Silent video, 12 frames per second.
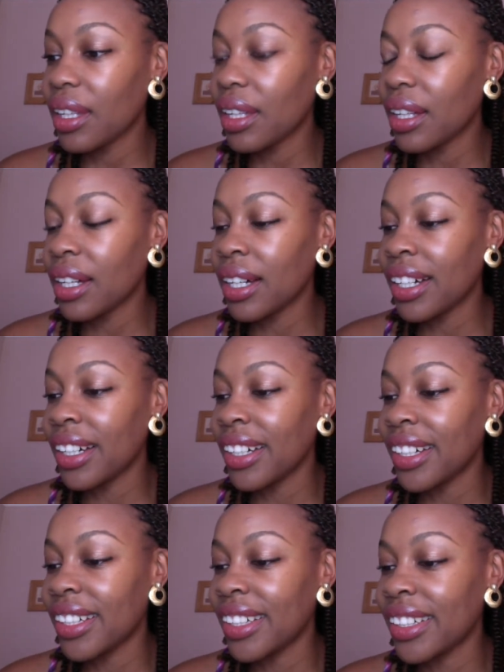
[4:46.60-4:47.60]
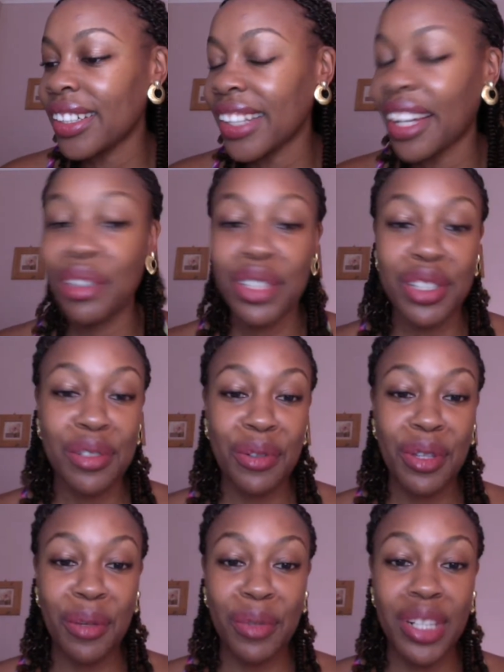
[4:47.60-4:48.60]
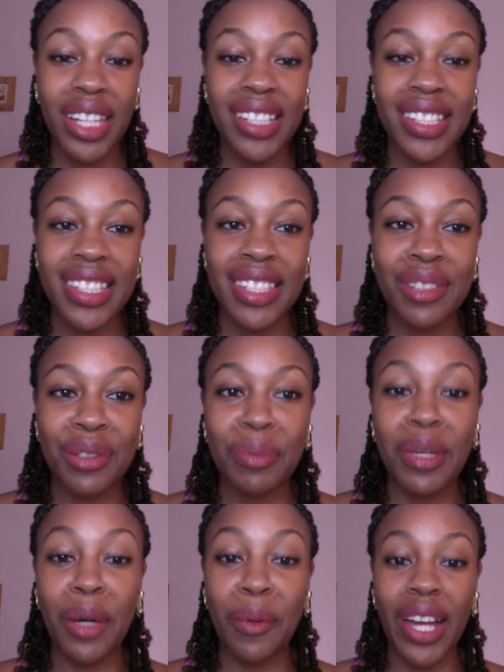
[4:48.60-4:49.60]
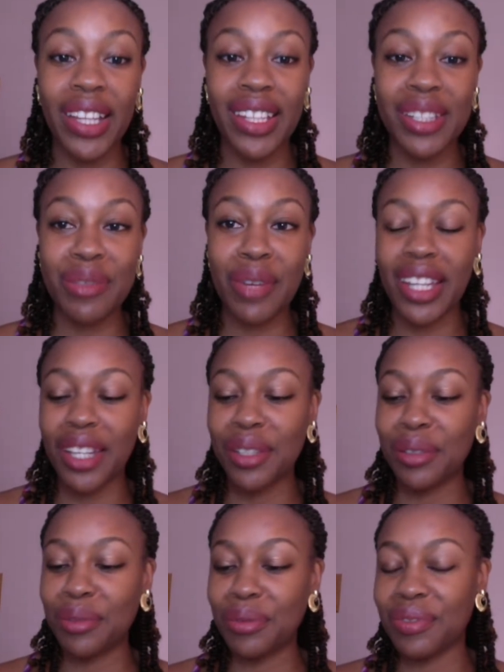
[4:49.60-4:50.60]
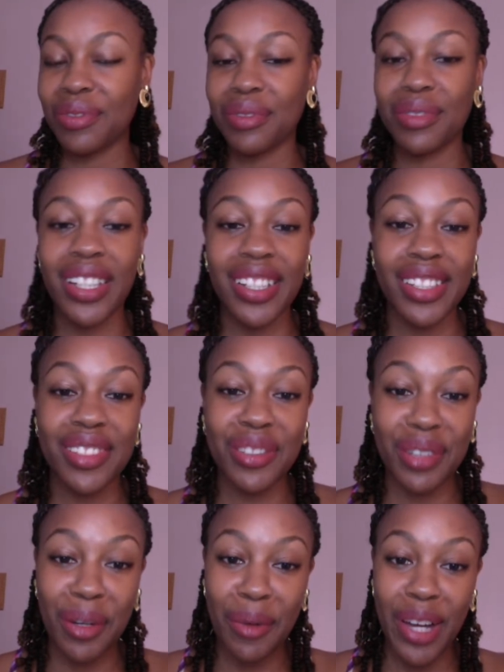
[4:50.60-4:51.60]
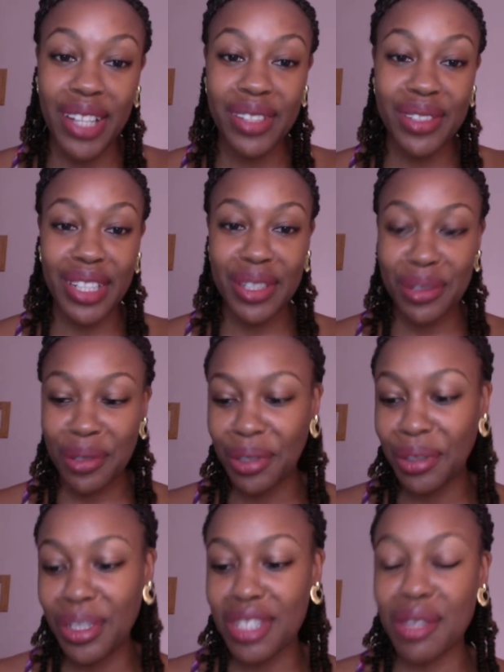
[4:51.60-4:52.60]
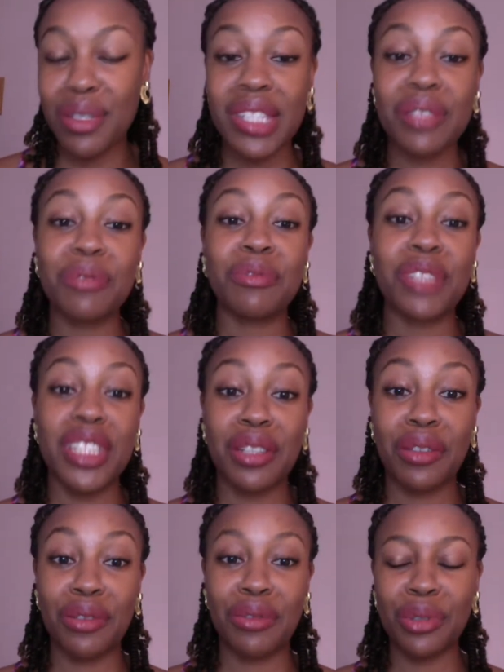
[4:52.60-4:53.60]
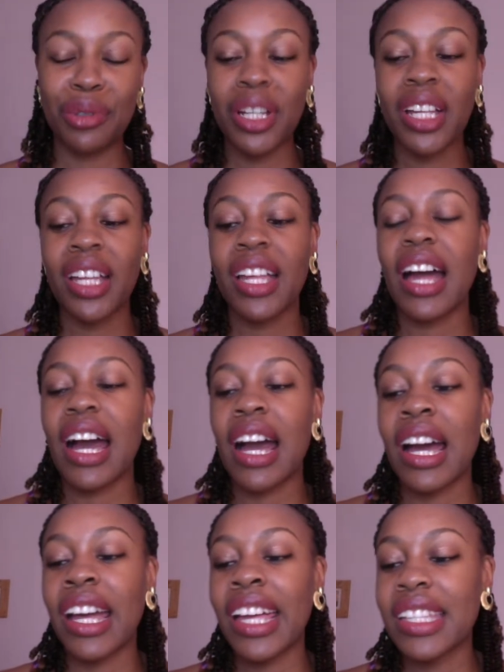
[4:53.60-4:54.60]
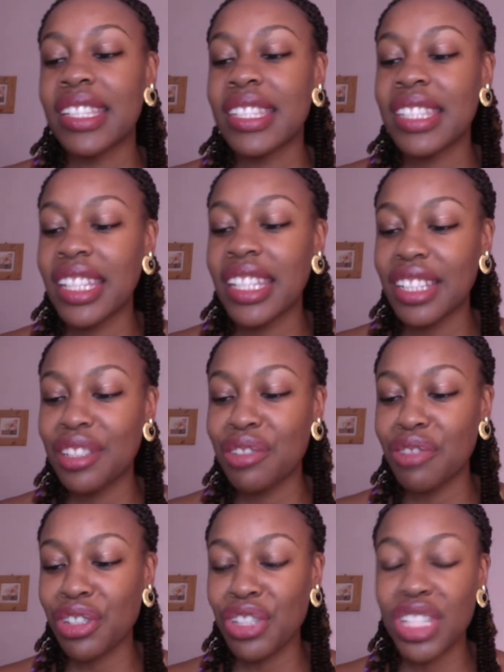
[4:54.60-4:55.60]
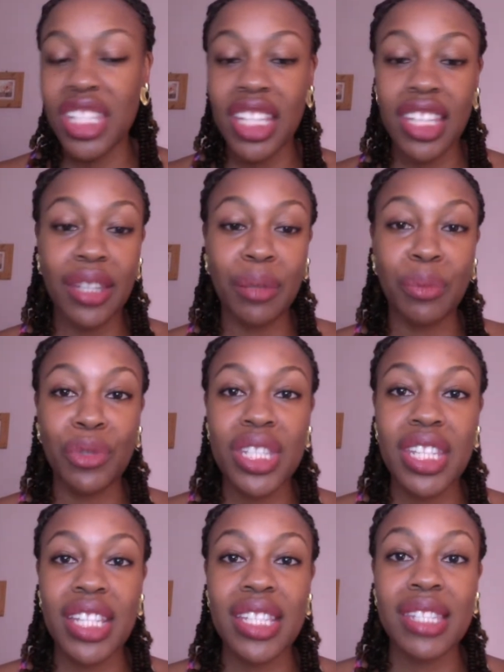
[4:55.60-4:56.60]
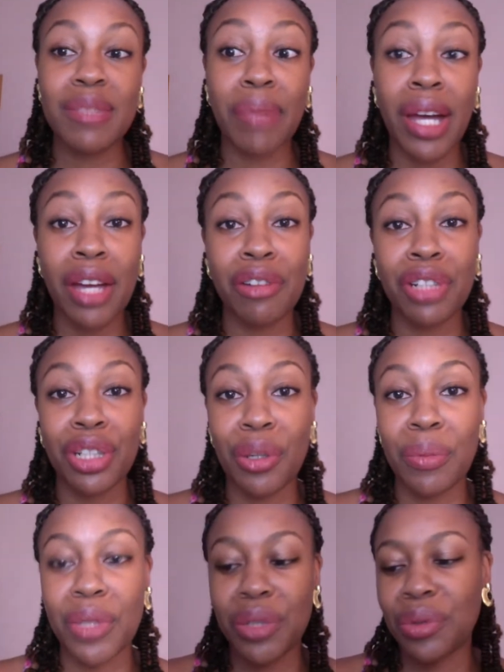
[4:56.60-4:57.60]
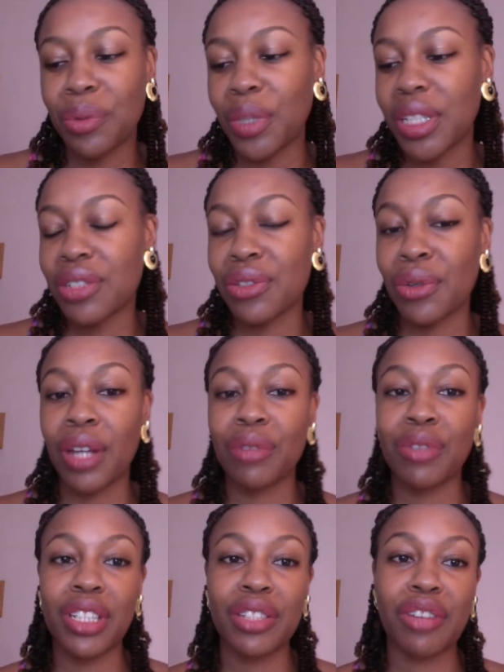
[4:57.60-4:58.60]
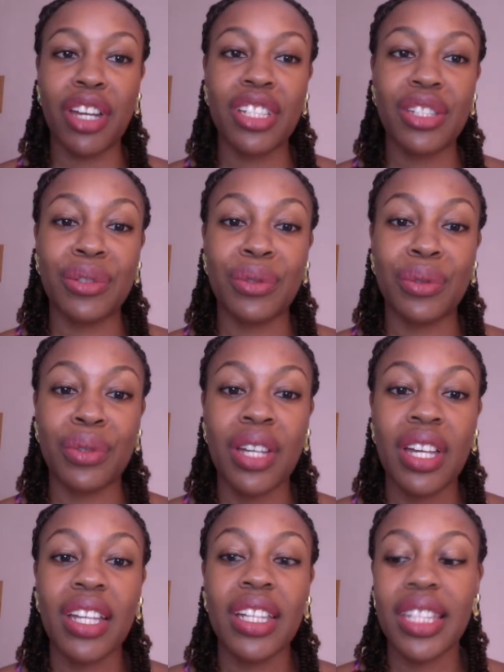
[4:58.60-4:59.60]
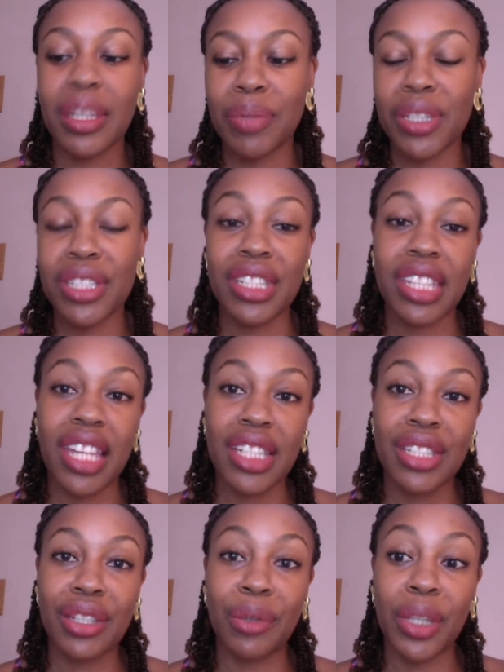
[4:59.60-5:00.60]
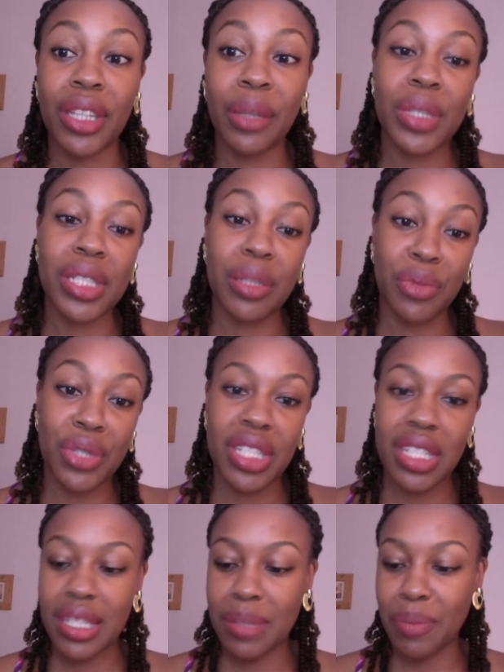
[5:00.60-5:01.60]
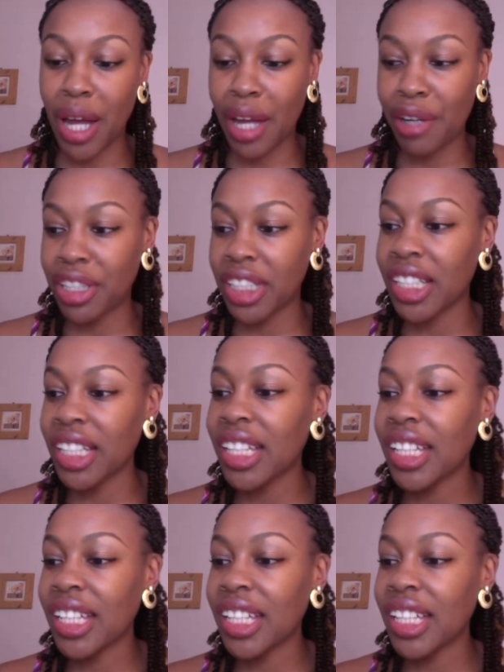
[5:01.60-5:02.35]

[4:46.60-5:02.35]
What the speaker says: I already know who the winner is. It took me a while. That's why I kind of took a while to get on, because I was still reading through. I had said, the instructions said that the most inspiring comment would win. So I really tried to keep it to that, to the one that was the most inspiring.